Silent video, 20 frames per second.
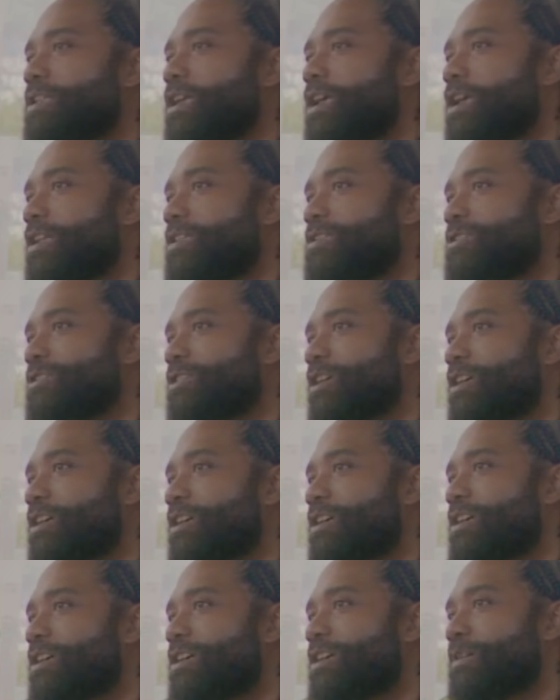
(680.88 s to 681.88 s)
that
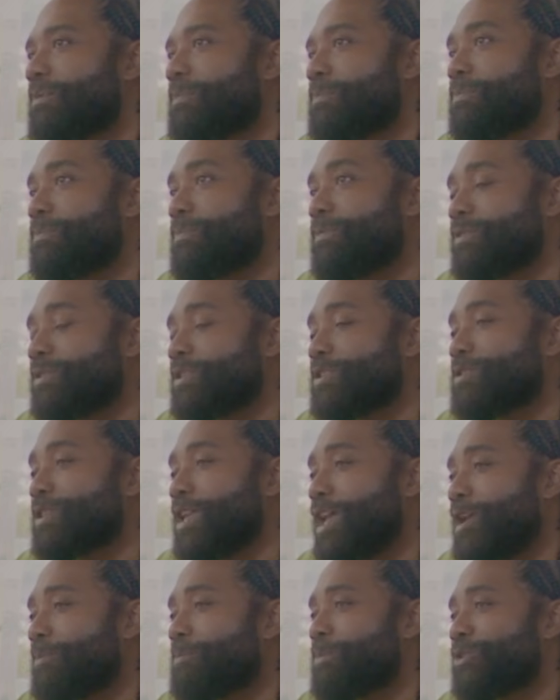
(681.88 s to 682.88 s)
is
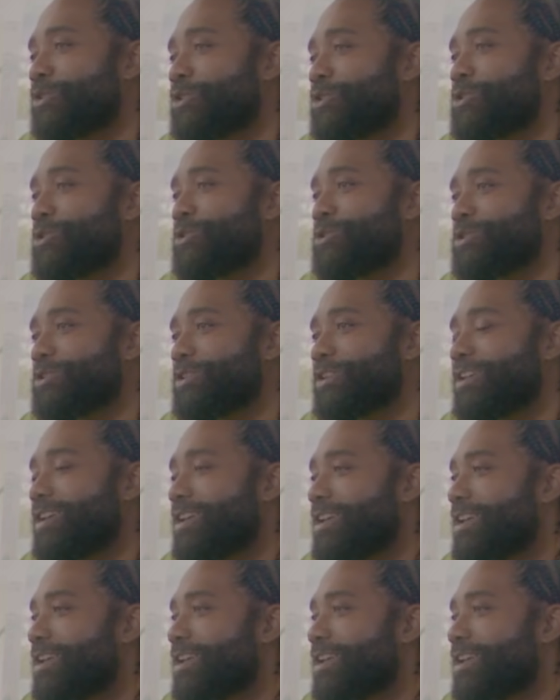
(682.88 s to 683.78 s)
kind of peculiar